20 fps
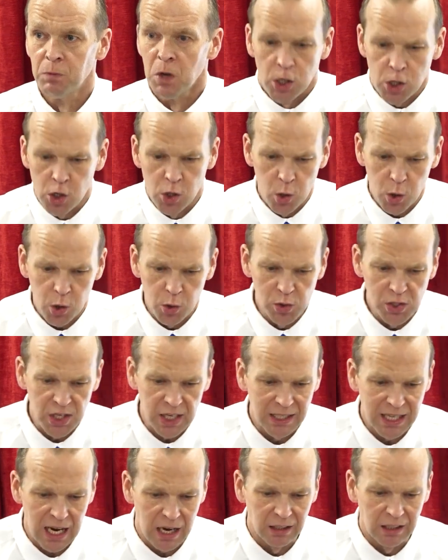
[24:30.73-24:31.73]
You know who's
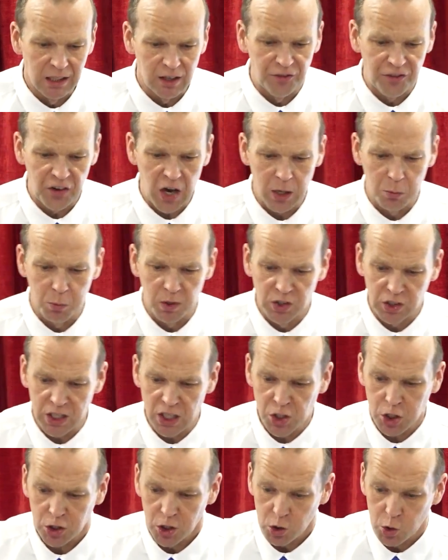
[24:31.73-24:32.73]
identified with
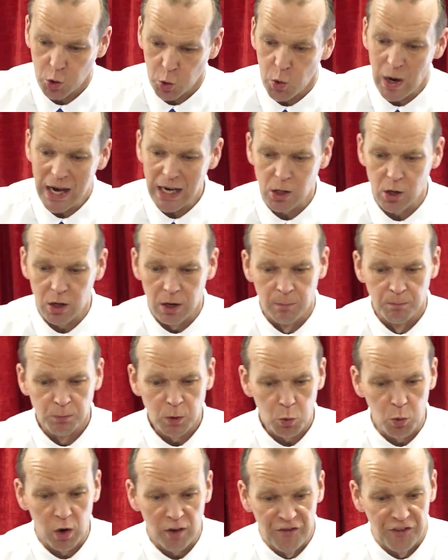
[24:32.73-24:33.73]
this great
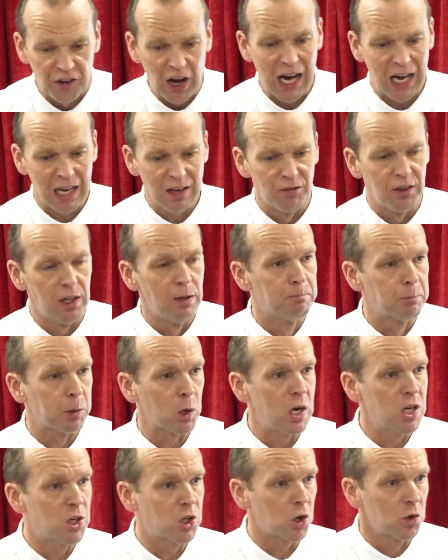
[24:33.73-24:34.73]
revival
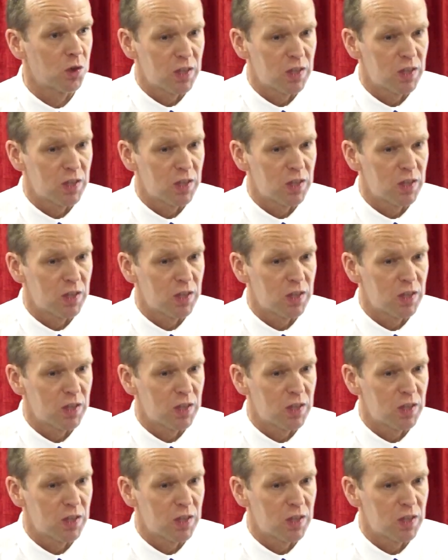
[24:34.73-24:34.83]
preacher,